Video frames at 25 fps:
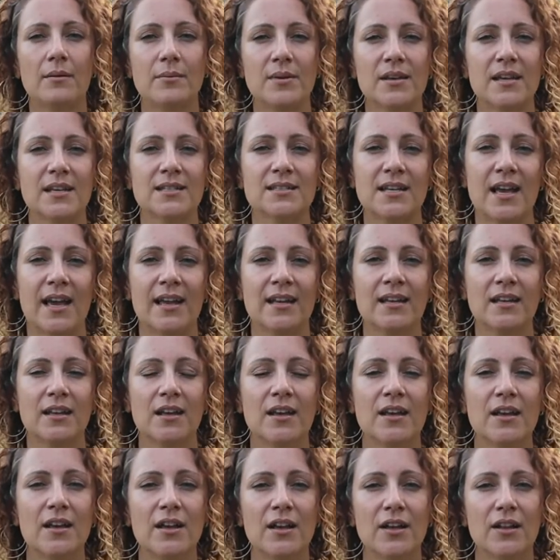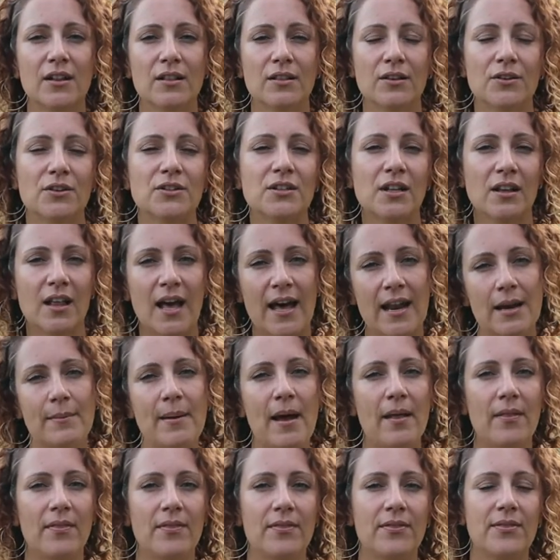because I had learned a lot
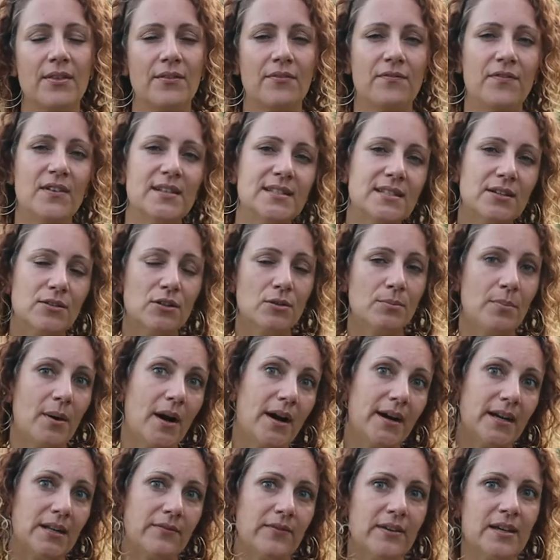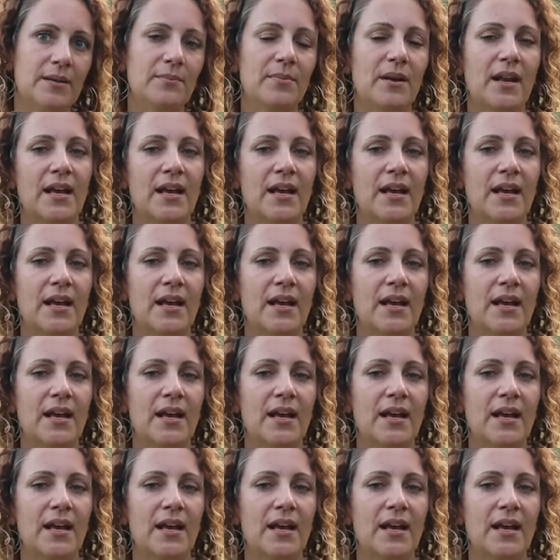about the physical part of it,